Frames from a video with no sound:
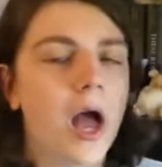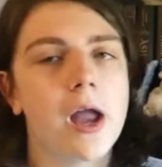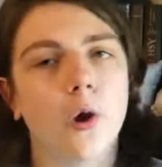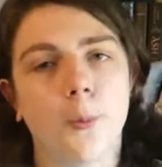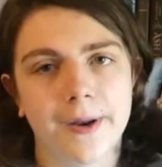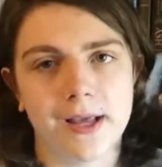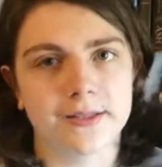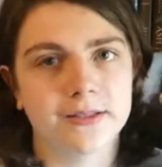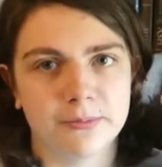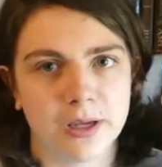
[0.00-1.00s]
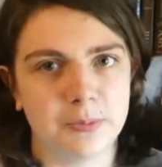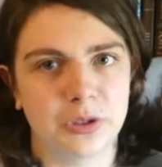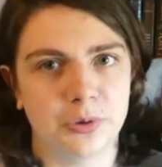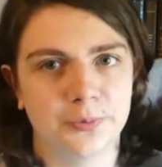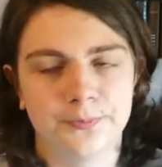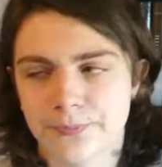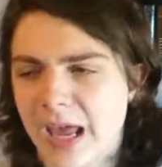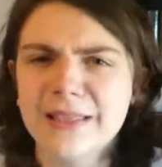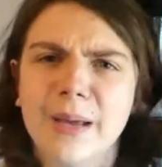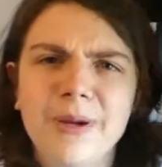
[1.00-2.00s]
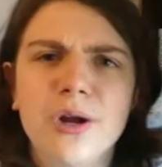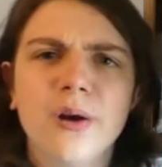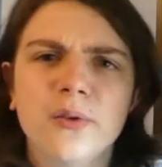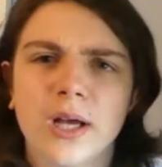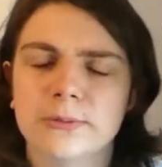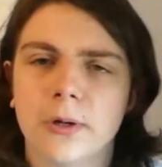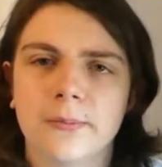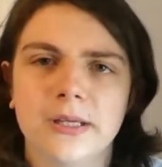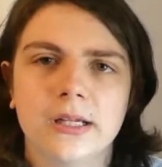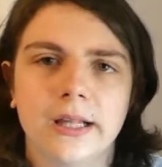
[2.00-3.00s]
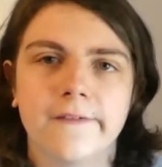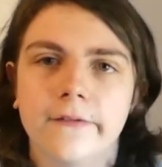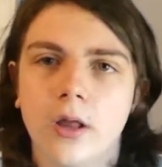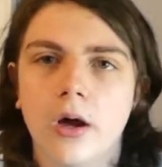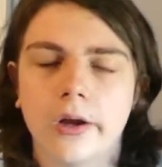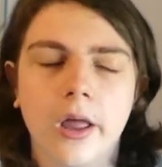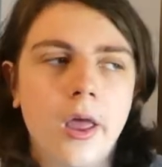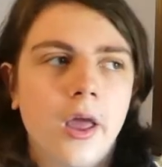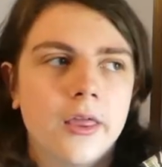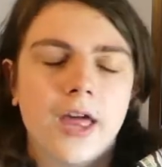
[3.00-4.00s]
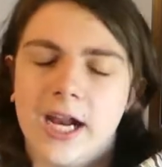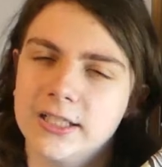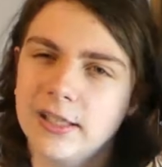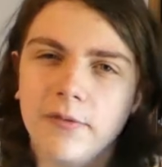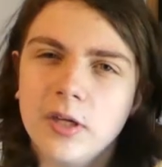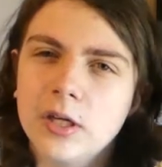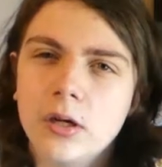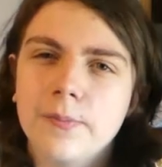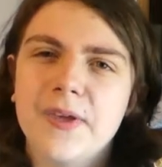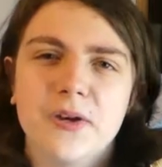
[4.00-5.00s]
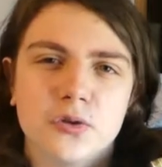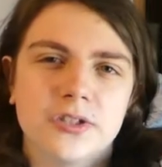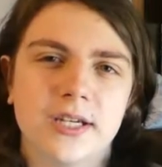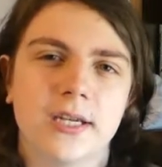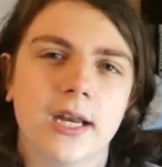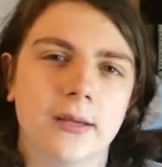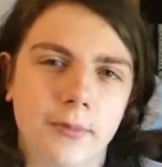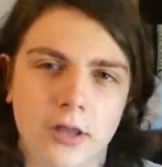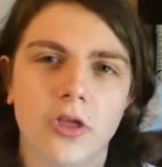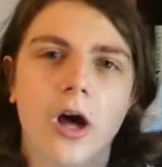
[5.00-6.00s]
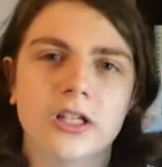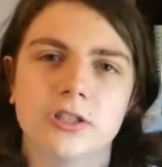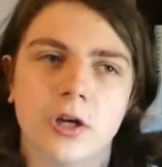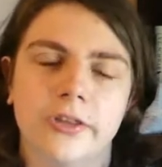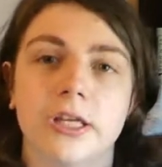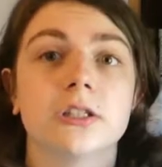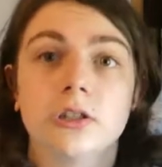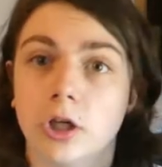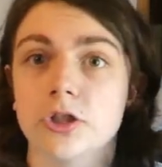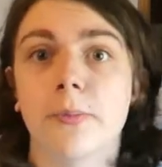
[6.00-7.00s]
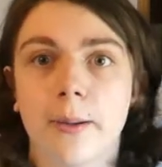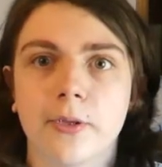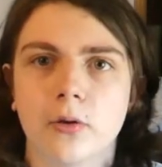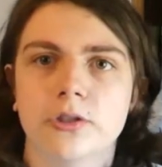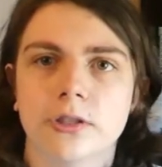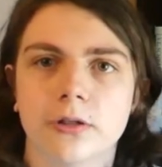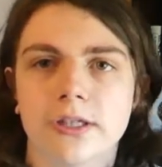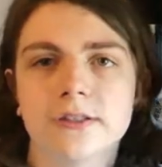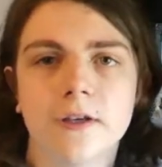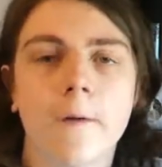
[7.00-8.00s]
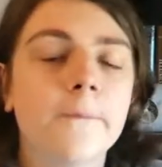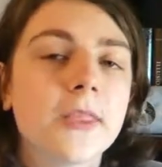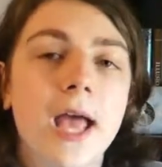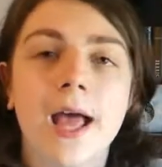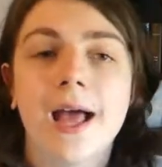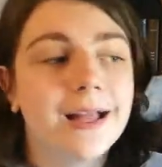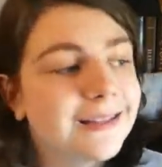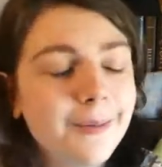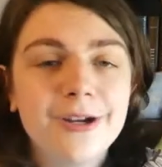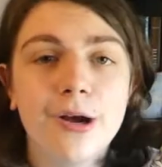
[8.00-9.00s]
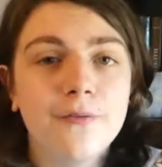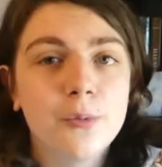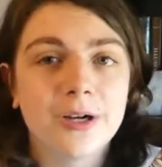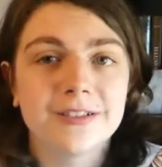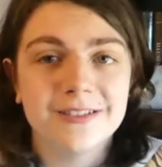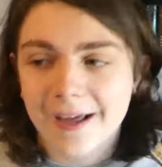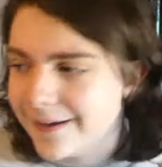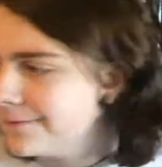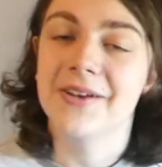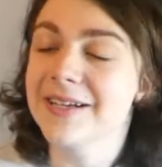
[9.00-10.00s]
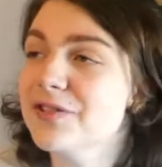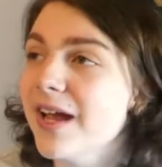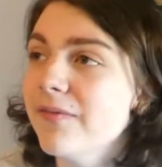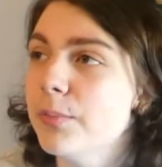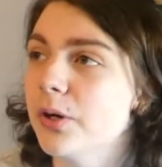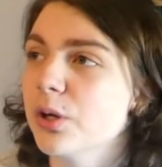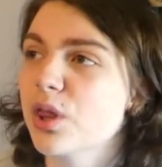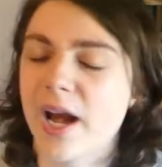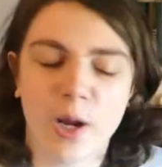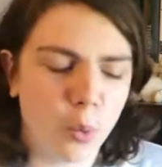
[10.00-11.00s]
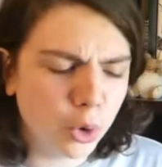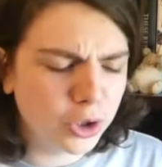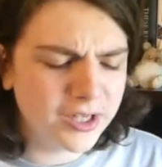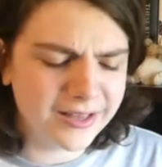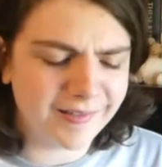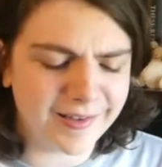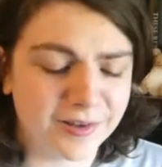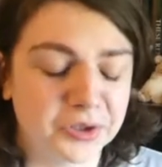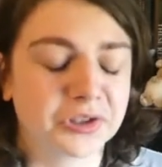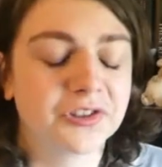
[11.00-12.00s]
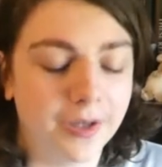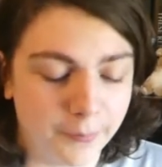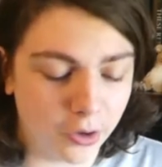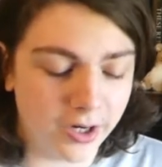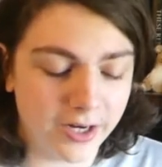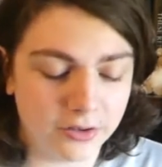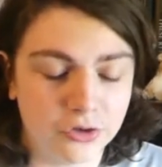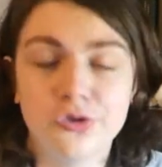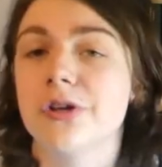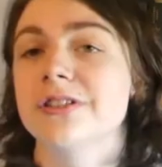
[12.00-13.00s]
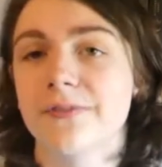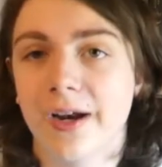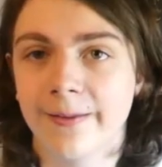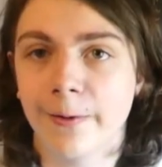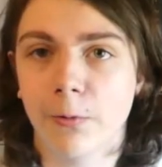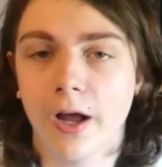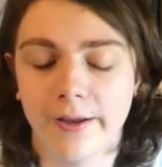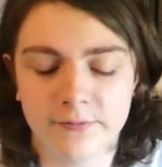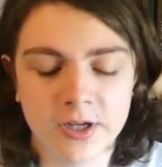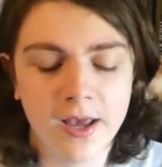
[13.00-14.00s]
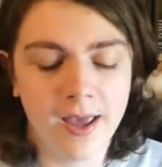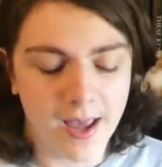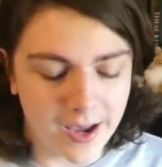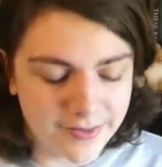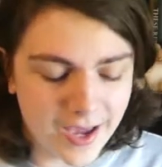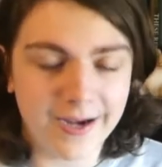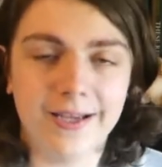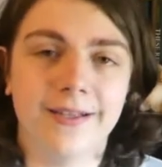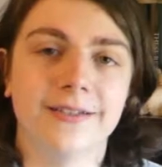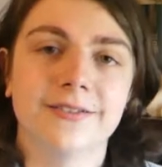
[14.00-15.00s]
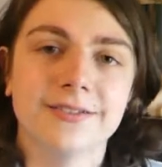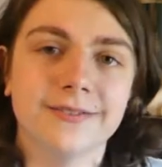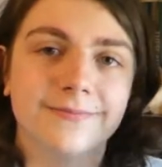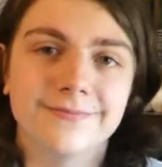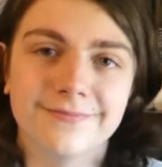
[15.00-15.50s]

I hope it is sometime soon. And let me know if you guys want me to, like, vlog that, because I feel like it could be interesting getting my thoughts on, like, such a popular series. So, let me know if you want to see that. Next, I have a book that I ordered in, like, the summer, and it just finally arrived. And that is